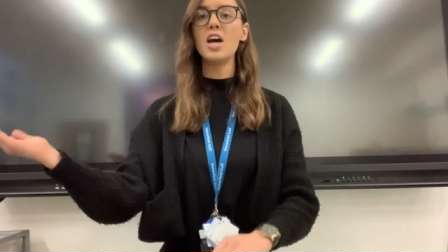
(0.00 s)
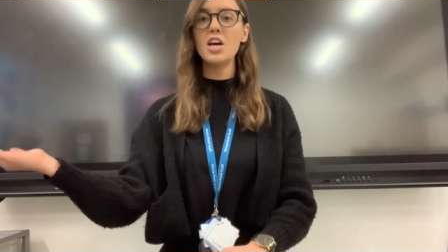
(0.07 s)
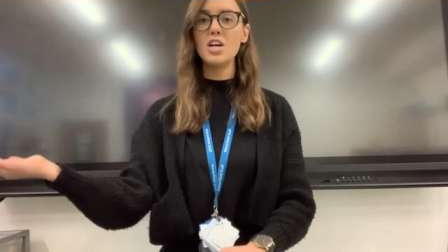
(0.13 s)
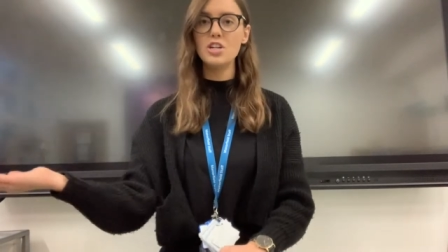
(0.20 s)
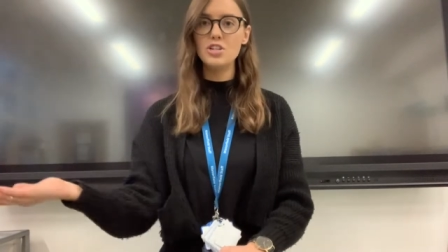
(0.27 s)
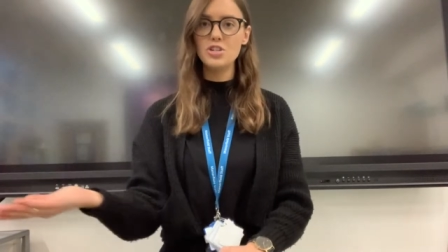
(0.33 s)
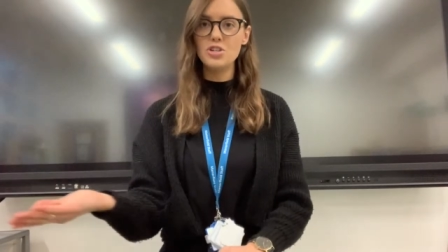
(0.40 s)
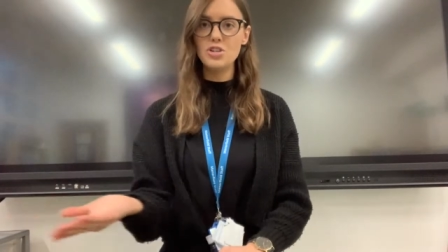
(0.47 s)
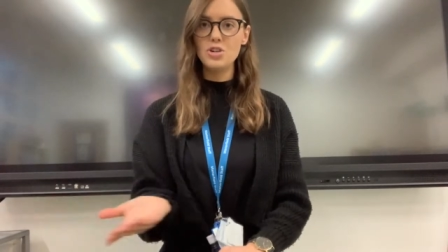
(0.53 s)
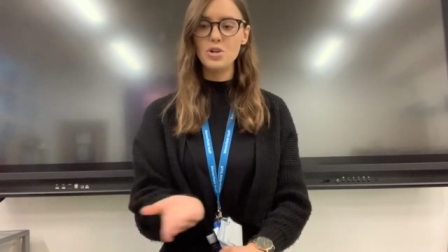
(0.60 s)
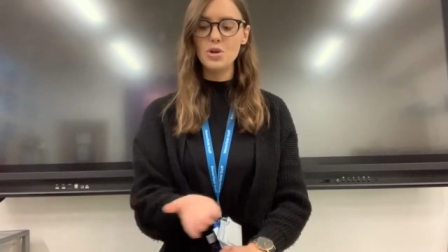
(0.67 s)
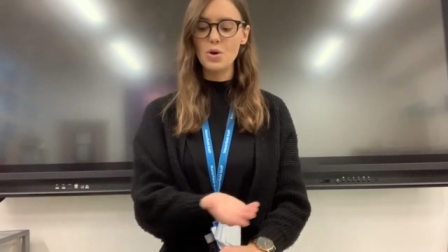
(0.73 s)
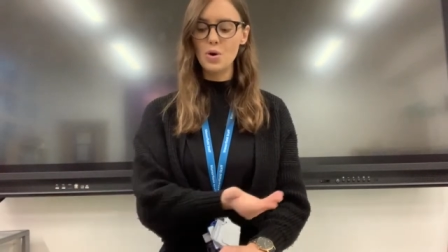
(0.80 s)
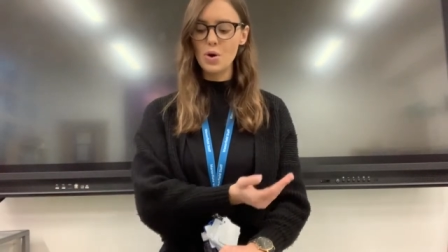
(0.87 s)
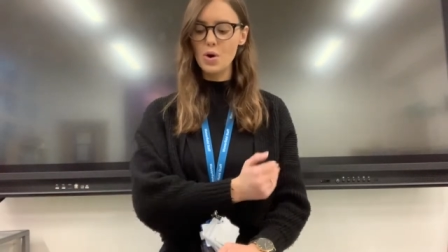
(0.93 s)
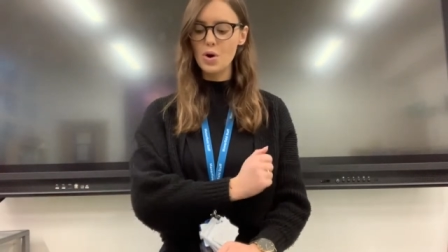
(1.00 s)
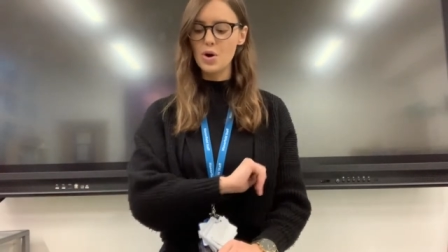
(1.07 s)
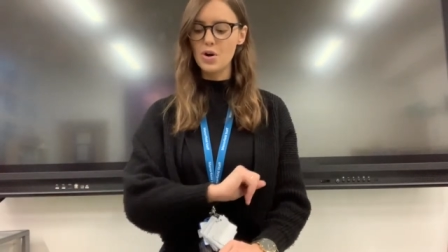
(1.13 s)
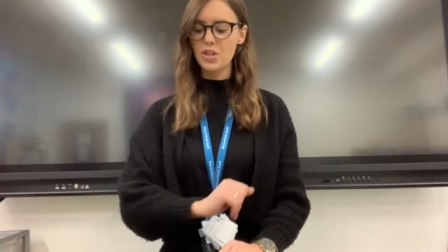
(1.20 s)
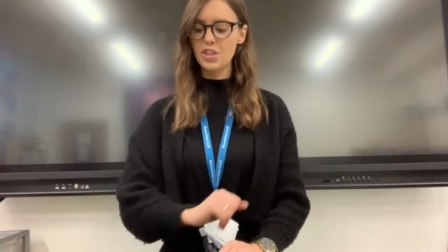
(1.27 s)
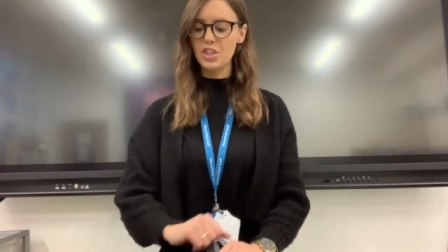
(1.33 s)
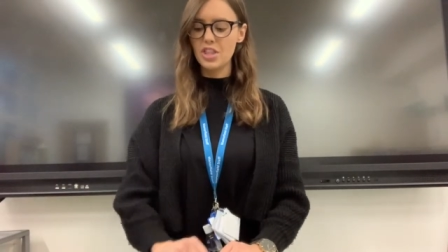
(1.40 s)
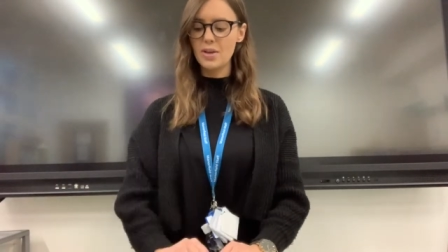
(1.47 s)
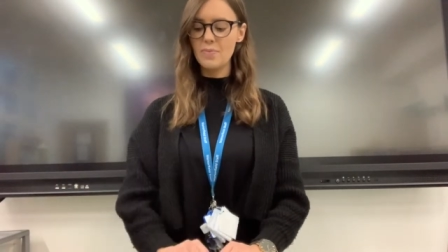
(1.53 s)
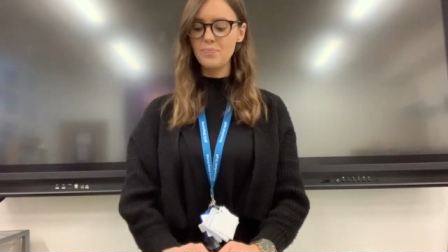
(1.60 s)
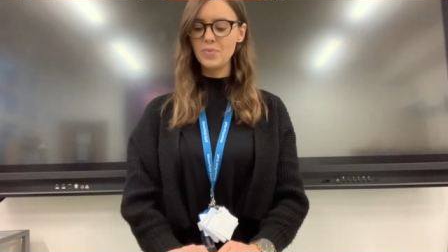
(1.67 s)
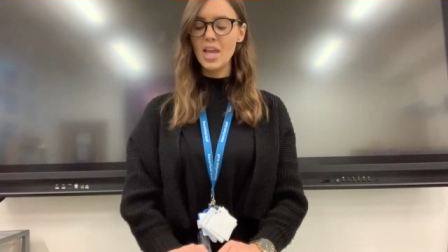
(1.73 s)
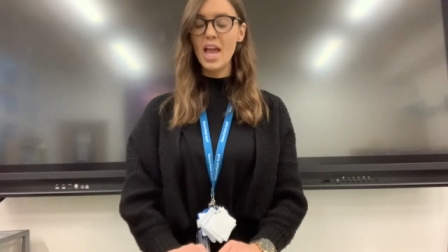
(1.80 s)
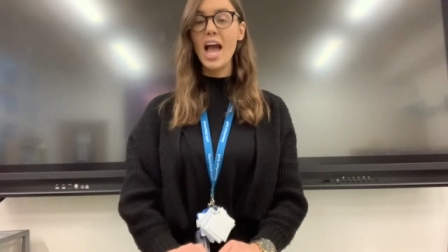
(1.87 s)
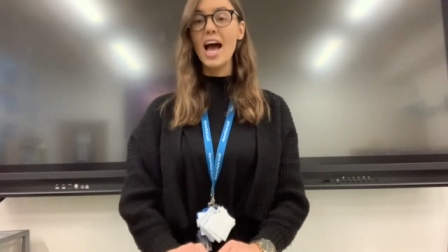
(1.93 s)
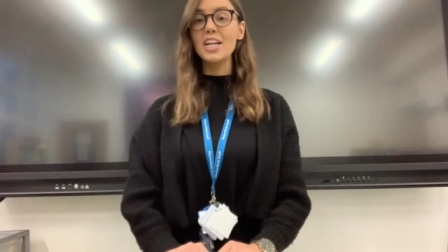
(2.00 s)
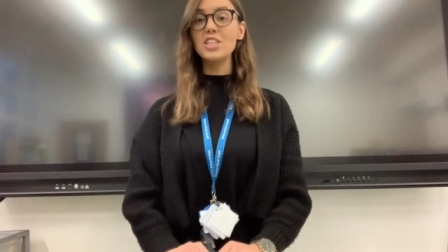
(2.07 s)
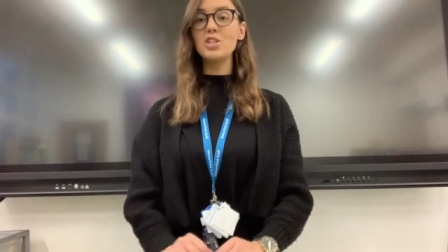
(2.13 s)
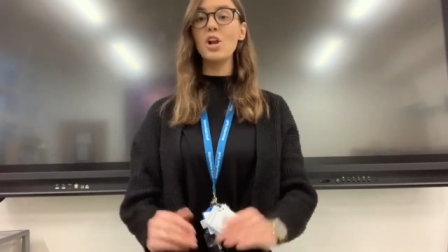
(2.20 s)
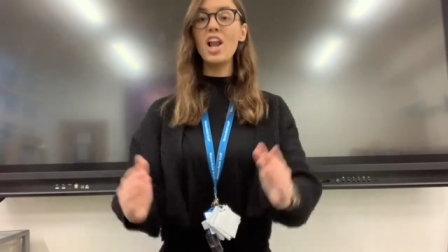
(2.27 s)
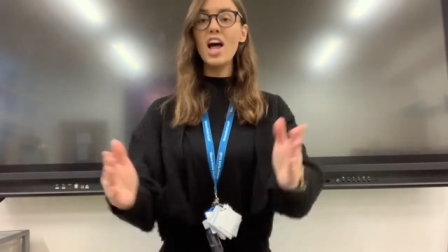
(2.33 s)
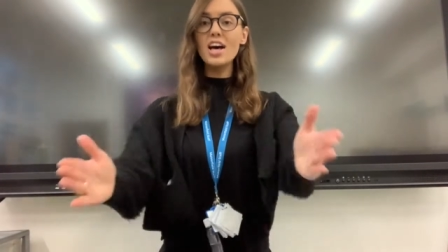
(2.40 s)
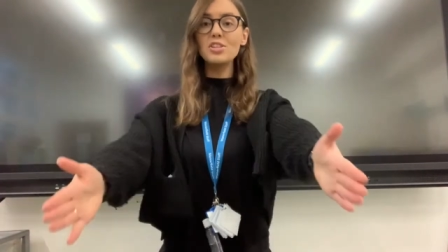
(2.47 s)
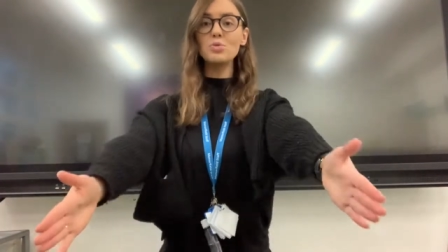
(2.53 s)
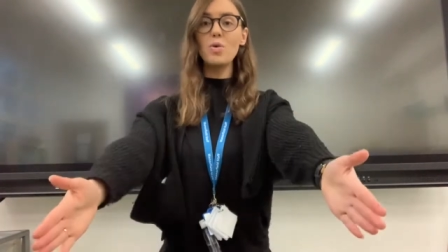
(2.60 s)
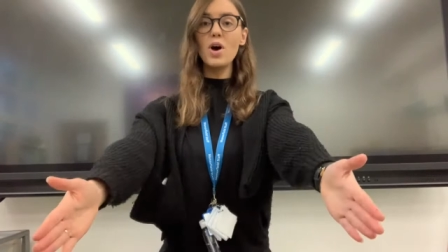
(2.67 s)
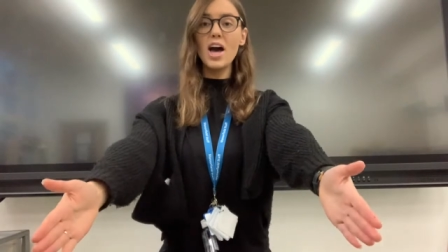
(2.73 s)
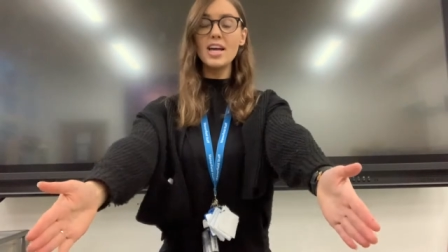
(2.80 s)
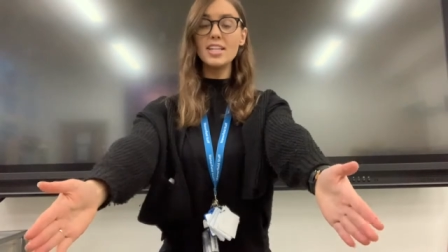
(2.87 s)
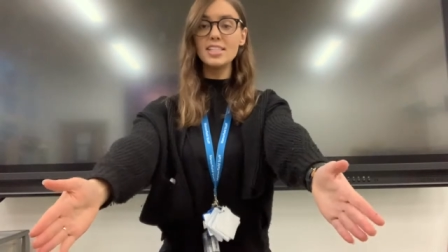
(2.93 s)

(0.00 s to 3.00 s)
north. And your last word